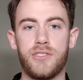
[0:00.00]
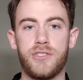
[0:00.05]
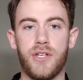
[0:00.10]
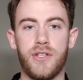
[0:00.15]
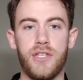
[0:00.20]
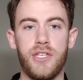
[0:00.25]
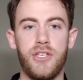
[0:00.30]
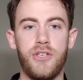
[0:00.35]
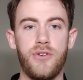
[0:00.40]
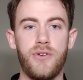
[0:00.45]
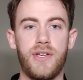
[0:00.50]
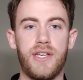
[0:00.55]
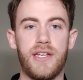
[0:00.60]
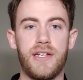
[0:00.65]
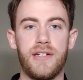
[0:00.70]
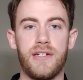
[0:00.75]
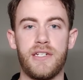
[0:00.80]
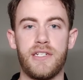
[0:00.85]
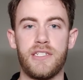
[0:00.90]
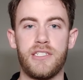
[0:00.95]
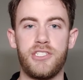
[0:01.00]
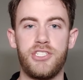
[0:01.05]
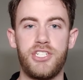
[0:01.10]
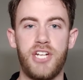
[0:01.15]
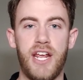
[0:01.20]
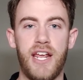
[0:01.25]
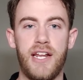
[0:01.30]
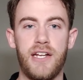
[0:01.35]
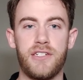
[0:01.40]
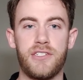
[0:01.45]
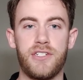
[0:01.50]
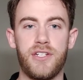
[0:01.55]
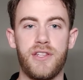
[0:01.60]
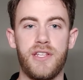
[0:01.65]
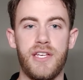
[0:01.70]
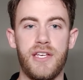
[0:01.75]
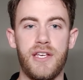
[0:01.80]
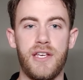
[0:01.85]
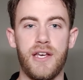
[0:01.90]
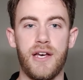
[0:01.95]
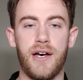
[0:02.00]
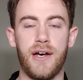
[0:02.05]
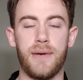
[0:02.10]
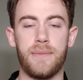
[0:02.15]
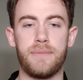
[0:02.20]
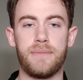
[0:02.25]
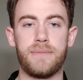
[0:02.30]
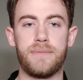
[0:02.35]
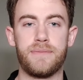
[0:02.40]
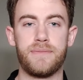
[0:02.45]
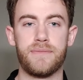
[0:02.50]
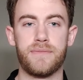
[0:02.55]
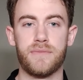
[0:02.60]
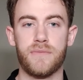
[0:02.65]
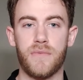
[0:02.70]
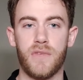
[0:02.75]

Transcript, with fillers: so that you can change the um,